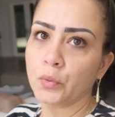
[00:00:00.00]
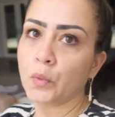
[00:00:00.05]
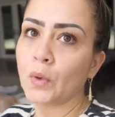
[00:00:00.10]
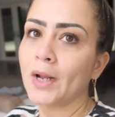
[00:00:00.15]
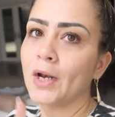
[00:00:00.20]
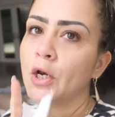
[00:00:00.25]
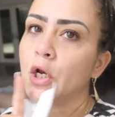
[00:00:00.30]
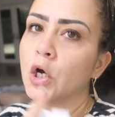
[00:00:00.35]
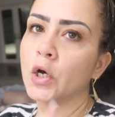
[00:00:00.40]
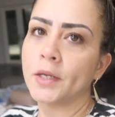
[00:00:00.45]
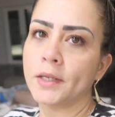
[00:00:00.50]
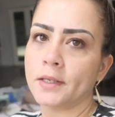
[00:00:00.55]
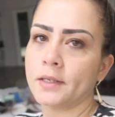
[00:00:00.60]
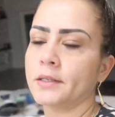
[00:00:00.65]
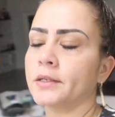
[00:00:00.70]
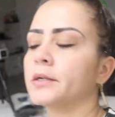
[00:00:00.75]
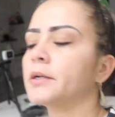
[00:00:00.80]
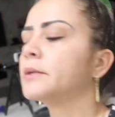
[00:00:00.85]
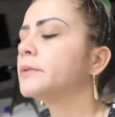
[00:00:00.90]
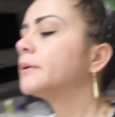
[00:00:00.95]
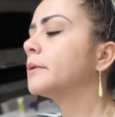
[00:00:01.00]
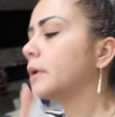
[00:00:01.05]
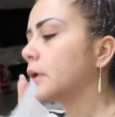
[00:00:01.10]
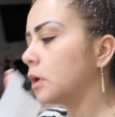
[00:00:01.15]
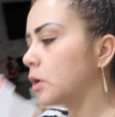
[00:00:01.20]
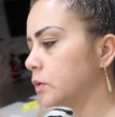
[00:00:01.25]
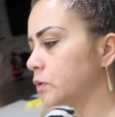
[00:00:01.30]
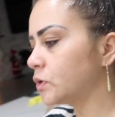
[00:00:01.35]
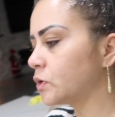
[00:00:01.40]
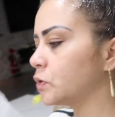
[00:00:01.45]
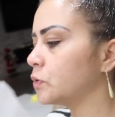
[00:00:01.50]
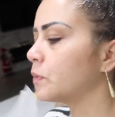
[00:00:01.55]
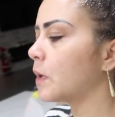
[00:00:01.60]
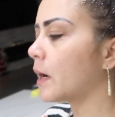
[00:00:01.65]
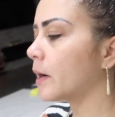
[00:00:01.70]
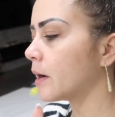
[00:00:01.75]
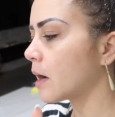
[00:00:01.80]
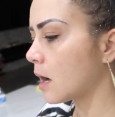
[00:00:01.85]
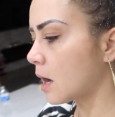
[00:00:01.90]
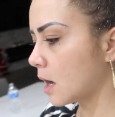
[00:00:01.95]
Well, not here, close to
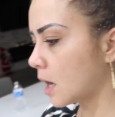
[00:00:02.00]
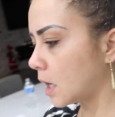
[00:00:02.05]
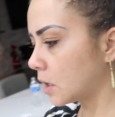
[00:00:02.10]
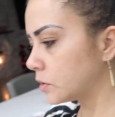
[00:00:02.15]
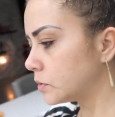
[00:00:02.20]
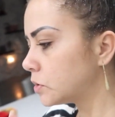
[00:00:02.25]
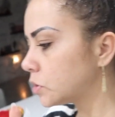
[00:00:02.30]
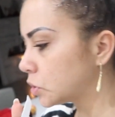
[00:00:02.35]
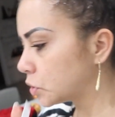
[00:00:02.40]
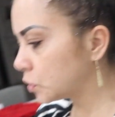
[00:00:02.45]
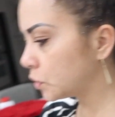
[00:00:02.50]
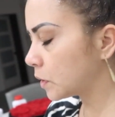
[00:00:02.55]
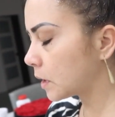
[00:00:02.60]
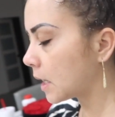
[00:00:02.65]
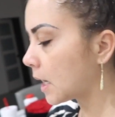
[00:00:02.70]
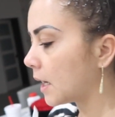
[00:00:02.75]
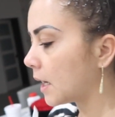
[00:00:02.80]
our house. Soon I